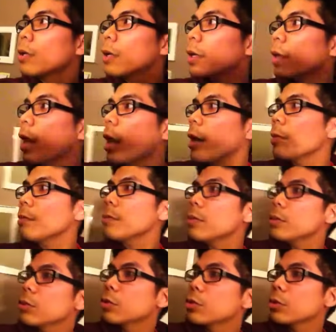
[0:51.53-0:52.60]
like I'm
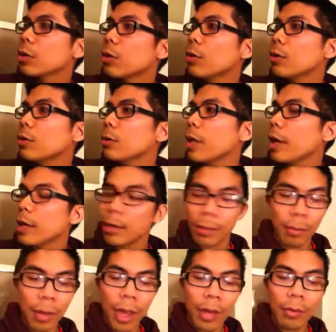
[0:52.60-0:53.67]
so like
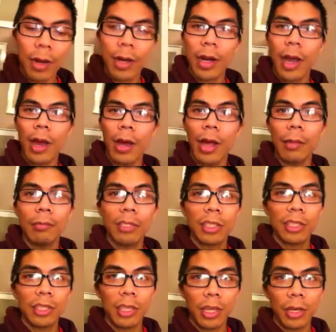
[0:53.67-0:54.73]
mad right now. I'm
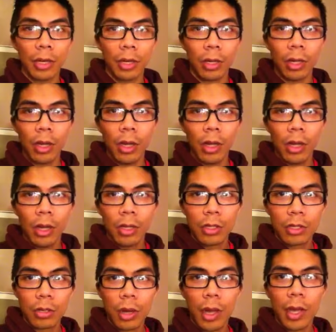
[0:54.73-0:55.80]
still
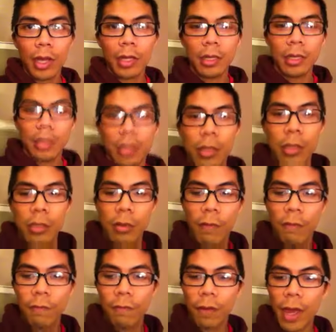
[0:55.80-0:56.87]
trying
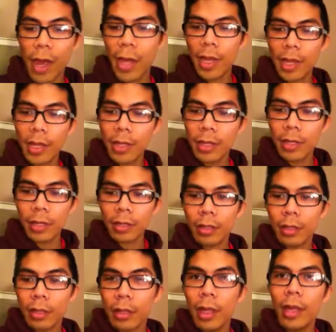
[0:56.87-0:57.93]
to find
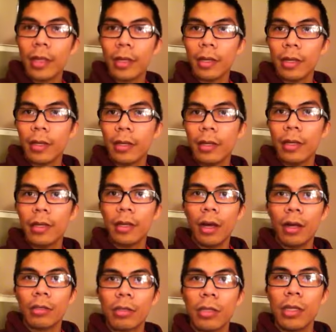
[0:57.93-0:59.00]
like an
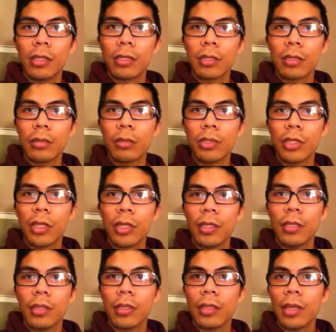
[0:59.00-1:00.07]
alternate
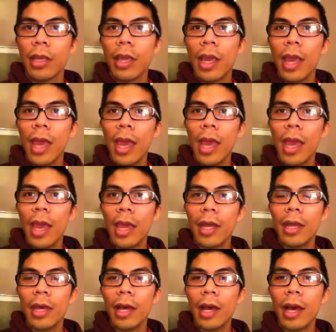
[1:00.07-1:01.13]
solution
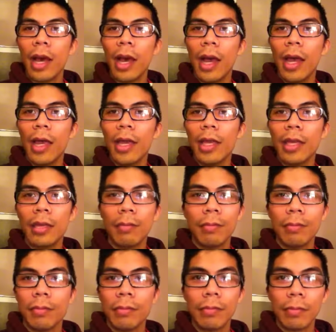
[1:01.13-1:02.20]
and I
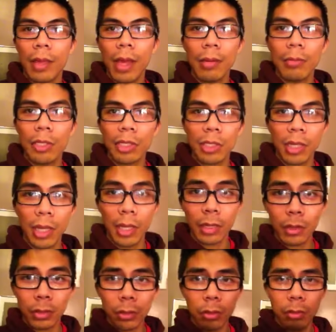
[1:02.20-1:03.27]
I'm just like
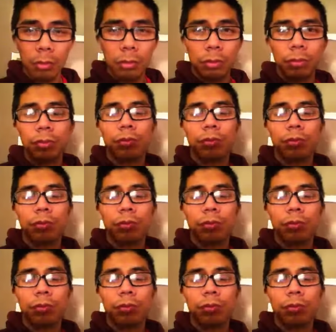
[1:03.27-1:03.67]
oof.